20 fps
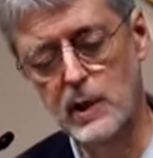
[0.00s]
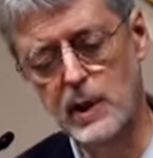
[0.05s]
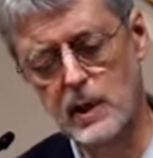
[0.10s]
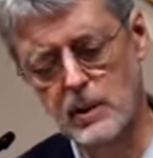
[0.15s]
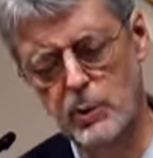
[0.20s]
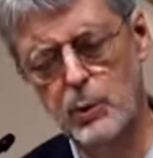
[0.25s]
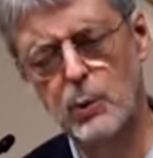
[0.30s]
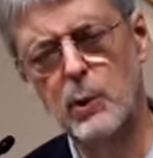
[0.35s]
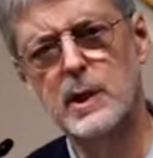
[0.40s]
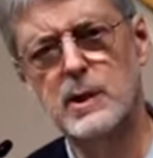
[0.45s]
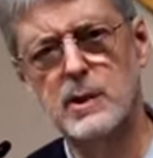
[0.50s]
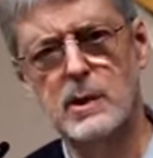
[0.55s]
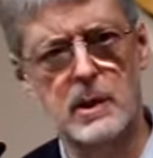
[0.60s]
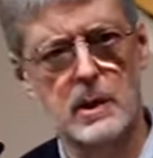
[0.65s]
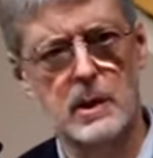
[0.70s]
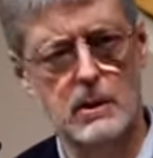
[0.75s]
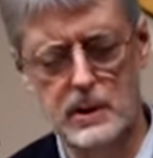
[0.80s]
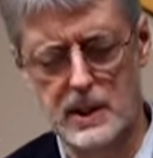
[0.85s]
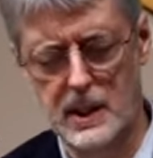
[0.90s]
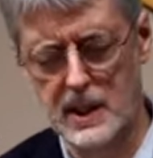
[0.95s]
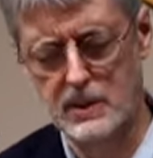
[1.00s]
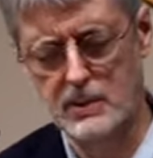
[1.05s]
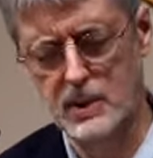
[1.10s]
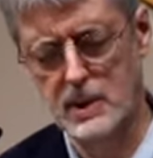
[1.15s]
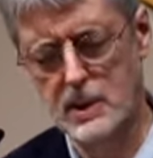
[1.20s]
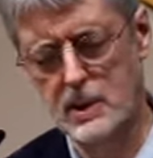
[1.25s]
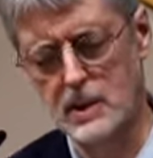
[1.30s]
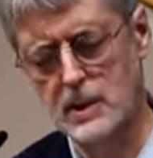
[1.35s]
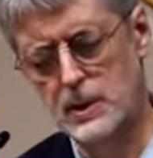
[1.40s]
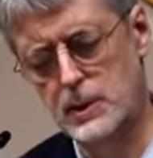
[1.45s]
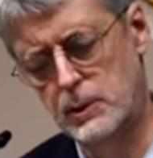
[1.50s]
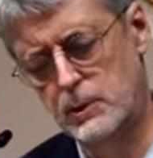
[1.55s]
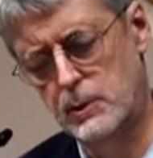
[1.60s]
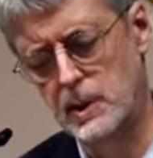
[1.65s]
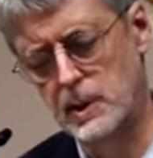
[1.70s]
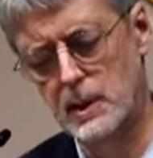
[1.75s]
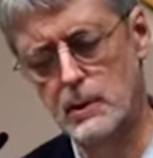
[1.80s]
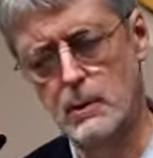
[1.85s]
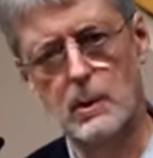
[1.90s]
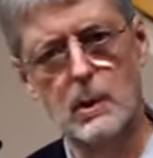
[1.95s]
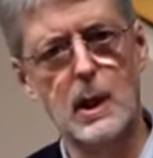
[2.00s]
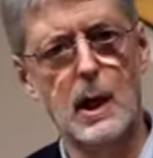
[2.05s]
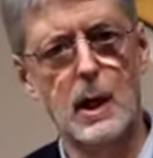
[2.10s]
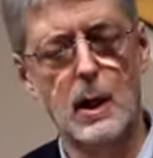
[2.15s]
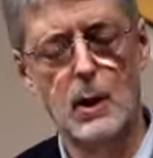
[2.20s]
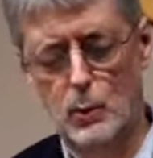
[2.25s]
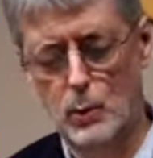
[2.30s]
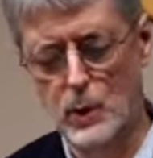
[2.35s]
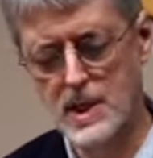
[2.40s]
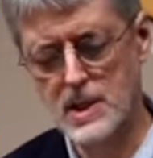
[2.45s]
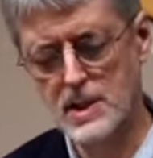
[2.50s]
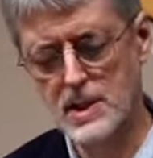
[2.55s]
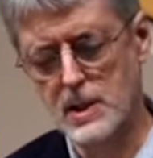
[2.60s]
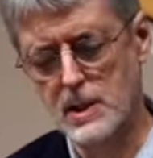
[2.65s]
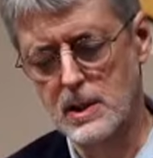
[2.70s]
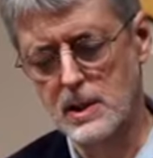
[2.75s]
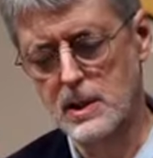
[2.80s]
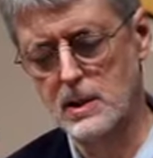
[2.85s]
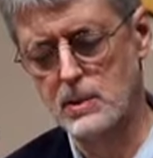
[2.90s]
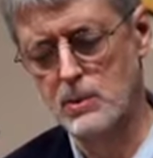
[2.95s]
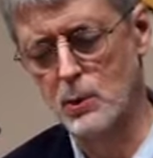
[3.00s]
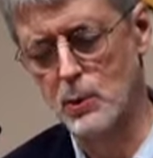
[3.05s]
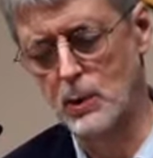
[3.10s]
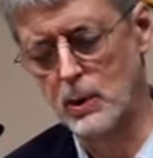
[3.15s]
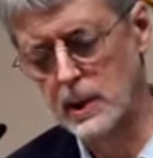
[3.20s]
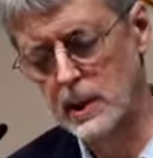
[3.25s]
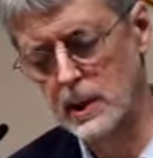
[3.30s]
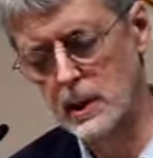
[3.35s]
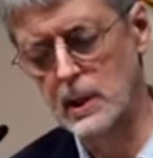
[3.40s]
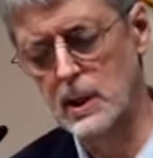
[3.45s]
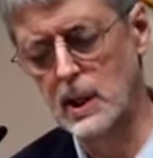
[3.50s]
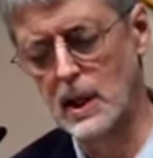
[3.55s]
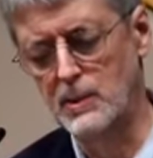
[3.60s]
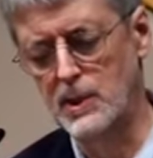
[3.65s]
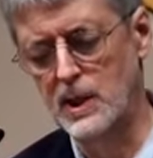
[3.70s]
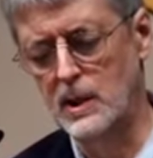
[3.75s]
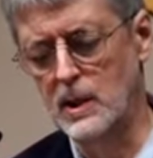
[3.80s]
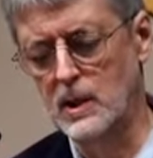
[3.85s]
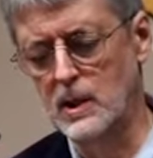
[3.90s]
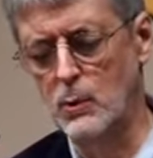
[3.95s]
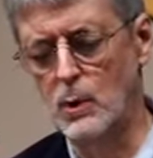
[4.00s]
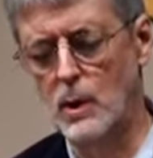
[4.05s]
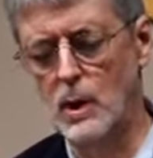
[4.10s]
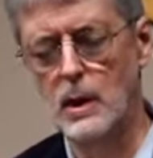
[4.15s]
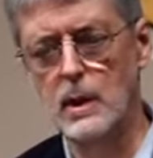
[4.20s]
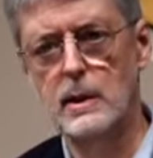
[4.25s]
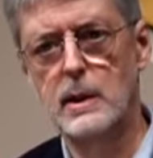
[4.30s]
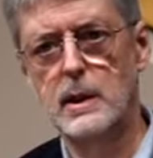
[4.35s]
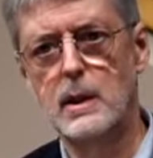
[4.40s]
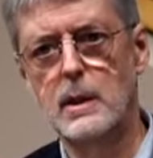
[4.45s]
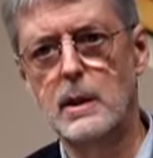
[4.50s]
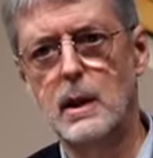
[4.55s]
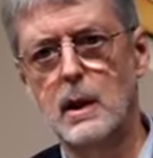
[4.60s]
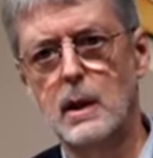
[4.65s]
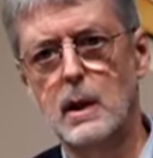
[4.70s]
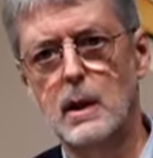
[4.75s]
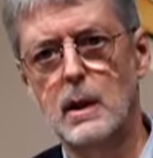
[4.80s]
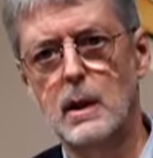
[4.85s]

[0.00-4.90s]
We can point to the entertainment industry or racism or income inequality